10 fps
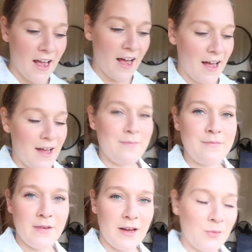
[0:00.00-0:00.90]

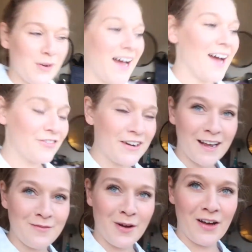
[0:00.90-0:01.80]
Um, we haven't
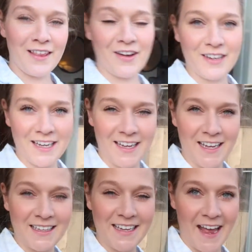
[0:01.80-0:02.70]
had a bath out
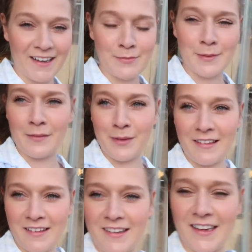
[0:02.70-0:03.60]
here yet, but I've been
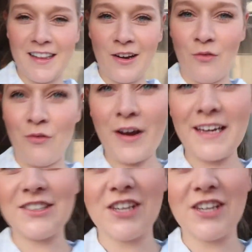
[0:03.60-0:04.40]
sitting in the little rocking